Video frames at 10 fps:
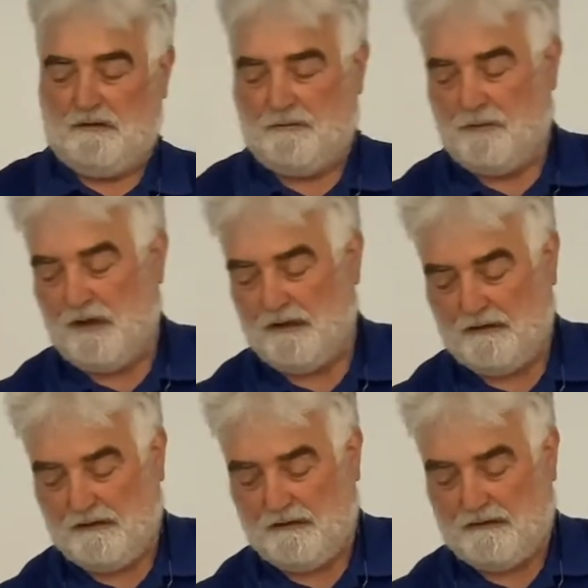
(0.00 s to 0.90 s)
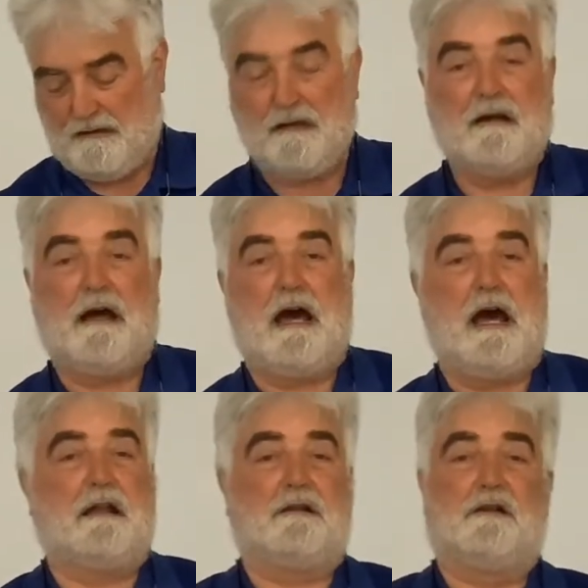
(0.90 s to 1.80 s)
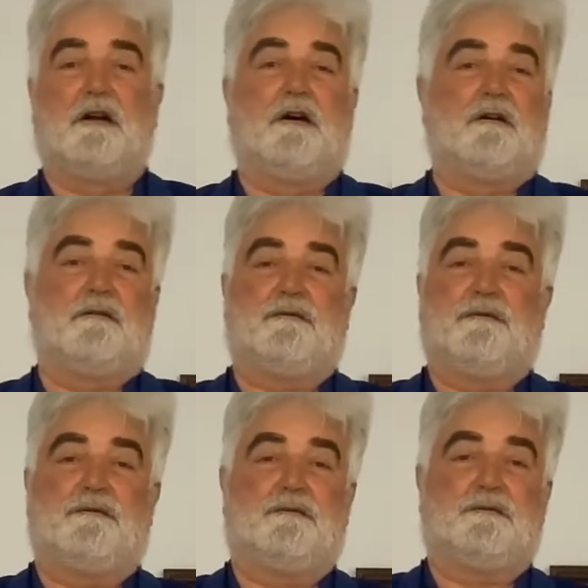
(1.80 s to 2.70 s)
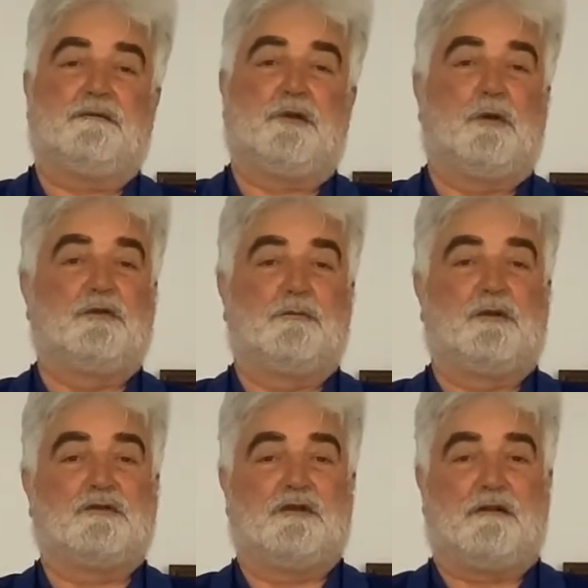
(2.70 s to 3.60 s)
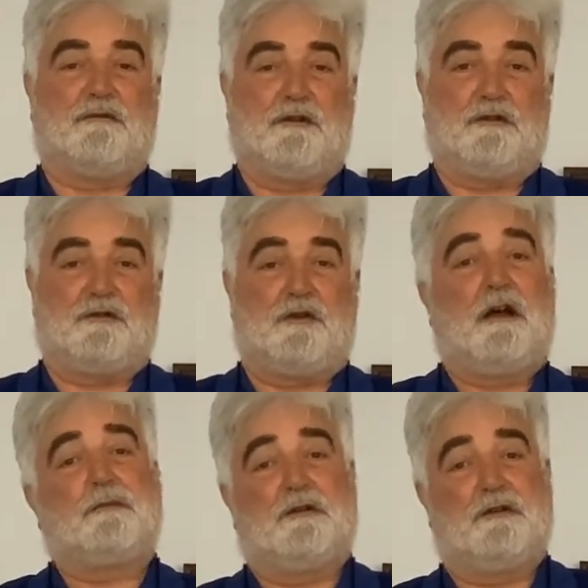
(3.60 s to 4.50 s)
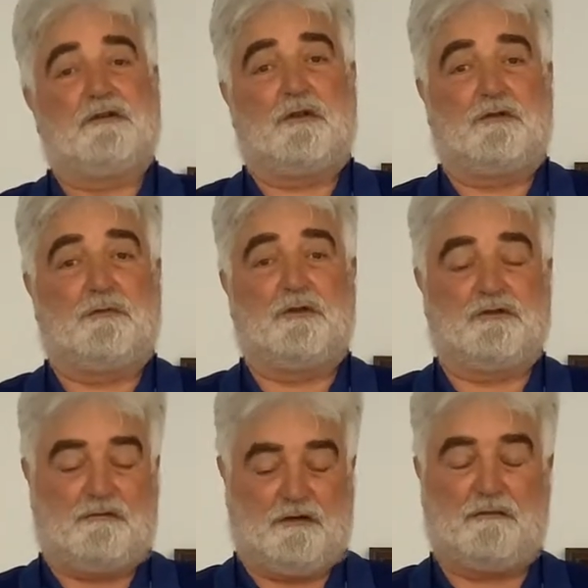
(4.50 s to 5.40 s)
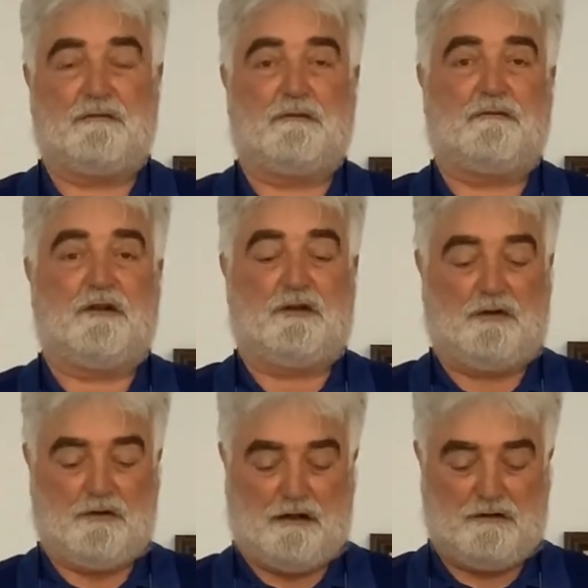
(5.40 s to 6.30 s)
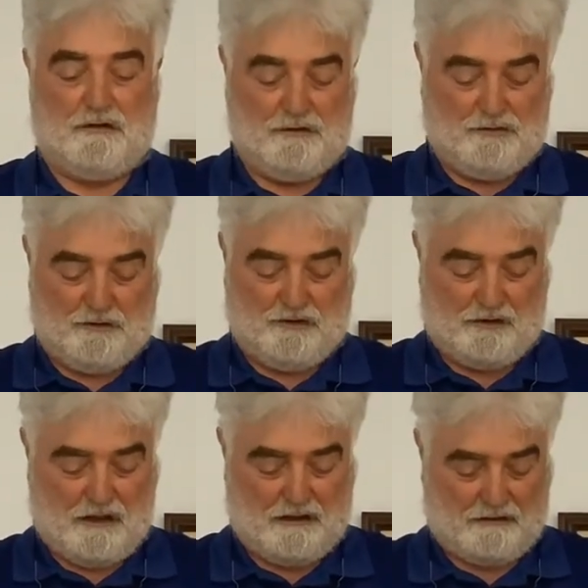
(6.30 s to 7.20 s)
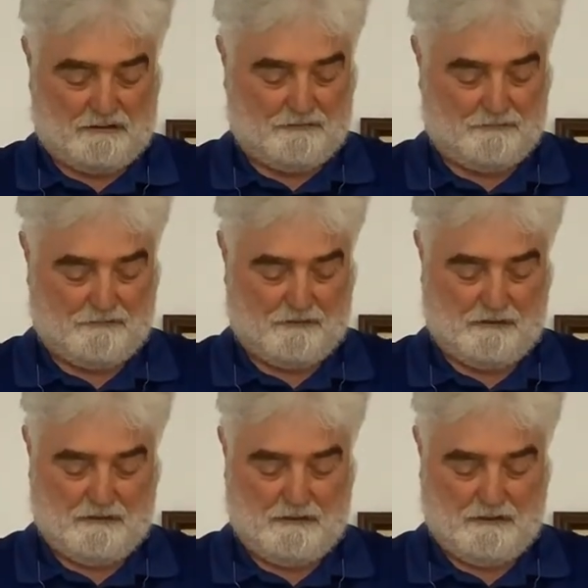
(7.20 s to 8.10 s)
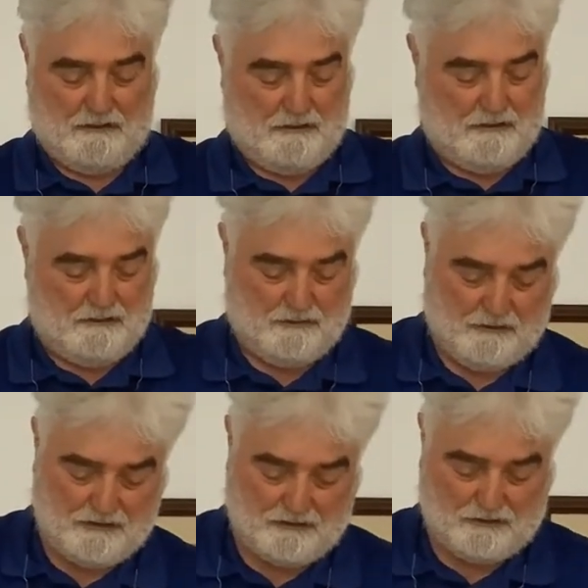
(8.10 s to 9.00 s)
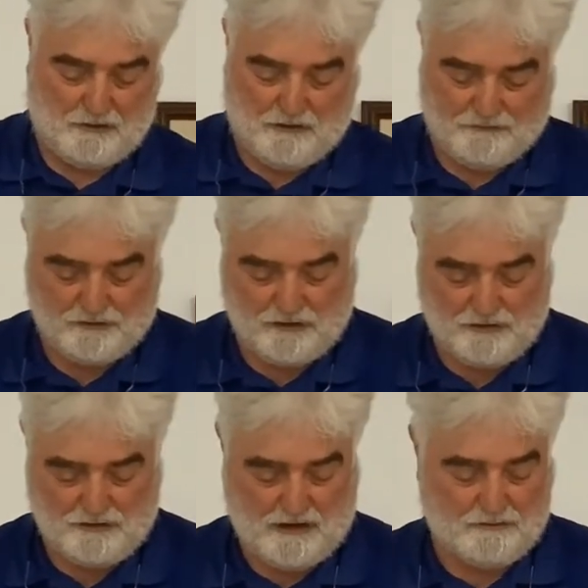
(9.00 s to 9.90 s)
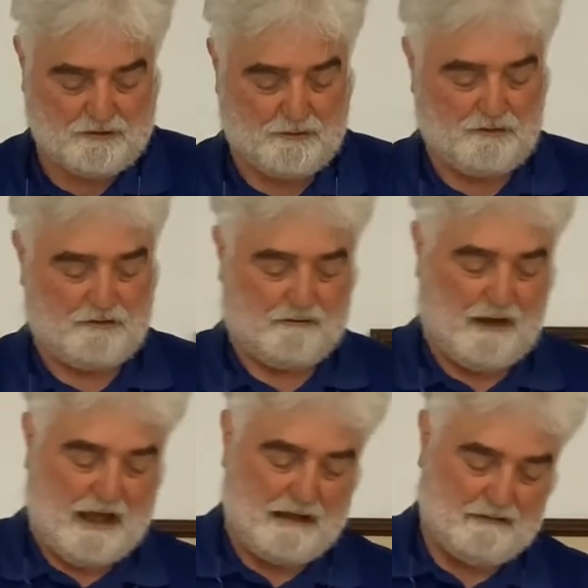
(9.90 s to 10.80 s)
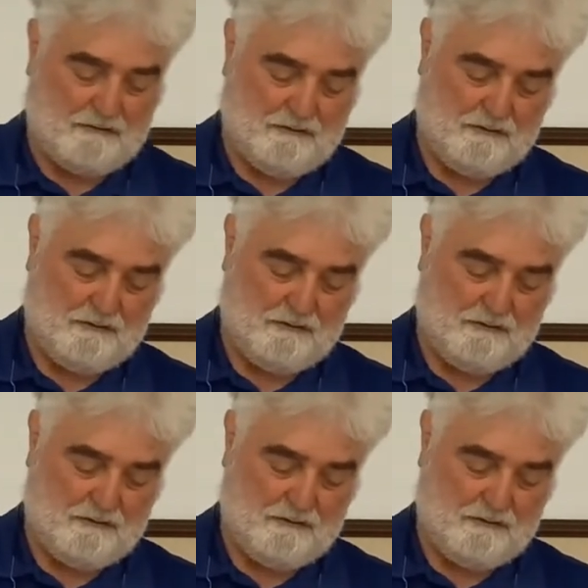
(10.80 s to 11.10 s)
but I love golden balsamic vinegar, so I'm going to use the golden balsamic vinegar, and use what you like. So that's going to call for 2 tablespoons of that.